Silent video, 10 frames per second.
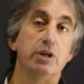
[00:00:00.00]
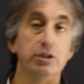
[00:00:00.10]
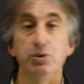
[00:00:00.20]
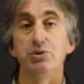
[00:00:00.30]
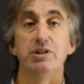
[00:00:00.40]
can
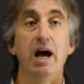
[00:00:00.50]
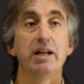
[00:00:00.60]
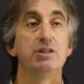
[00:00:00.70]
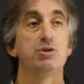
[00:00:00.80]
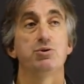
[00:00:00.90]
use
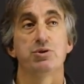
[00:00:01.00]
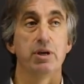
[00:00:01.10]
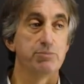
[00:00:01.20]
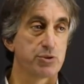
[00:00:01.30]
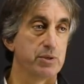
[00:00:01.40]
non-integer
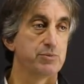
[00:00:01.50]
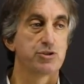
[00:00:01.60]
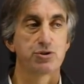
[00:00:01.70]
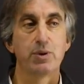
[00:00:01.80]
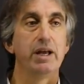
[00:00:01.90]
subscripts,
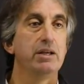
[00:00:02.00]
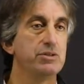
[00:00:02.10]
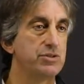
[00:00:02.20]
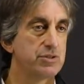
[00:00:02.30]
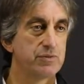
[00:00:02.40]

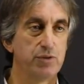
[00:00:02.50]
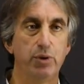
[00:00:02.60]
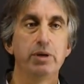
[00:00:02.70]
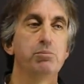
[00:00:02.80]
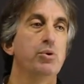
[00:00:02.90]
strings,
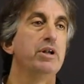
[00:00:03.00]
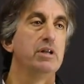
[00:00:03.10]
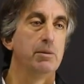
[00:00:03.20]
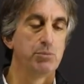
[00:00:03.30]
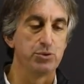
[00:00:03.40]
floating point
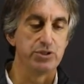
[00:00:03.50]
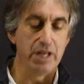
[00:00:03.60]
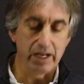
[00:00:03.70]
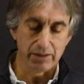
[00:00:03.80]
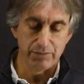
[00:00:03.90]
numbers,
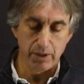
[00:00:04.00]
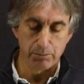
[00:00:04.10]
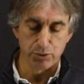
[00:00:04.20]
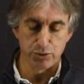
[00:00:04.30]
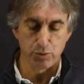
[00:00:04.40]
negative
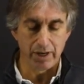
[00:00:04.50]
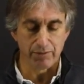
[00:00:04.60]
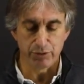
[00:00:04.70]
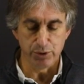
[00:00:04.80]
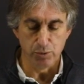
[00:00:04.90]
numbers,
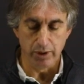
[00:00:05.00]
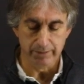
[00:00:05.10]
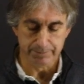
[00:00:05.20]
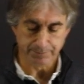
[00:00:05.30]
whatever you want.